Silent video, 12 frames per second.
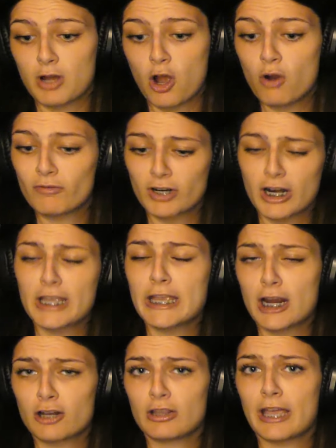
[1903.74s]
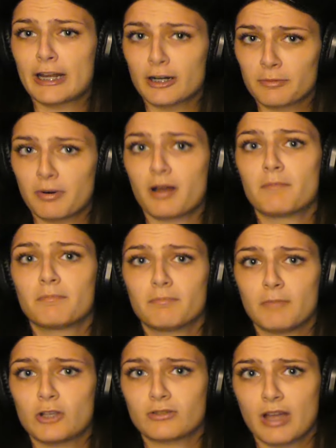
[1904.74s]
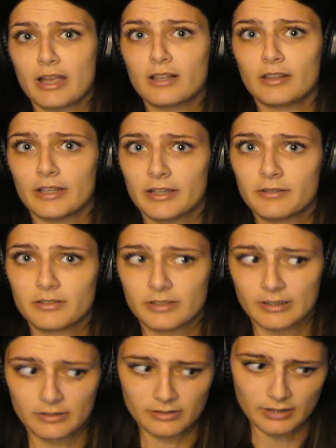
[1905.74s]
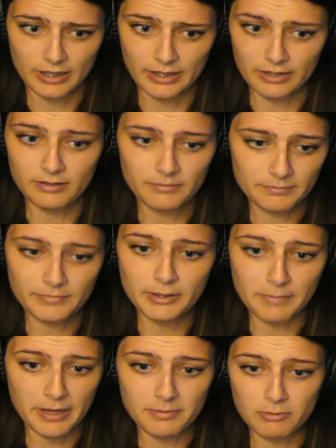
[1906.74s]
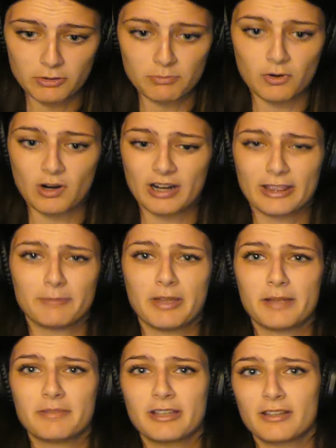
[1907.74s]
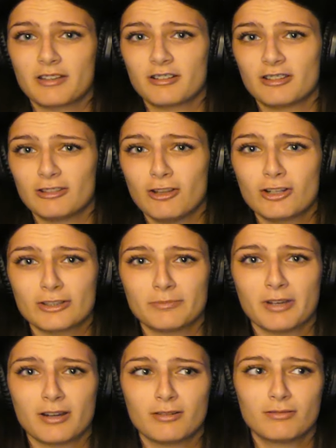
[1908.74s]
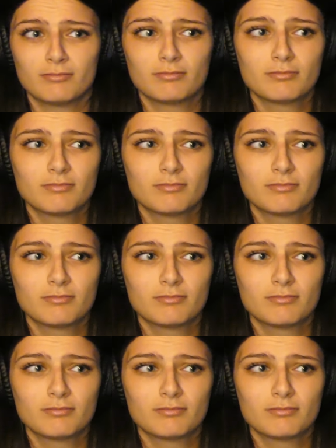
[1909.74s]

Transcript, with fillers: over a year later, most likely, since like the baby was born and the baby looks about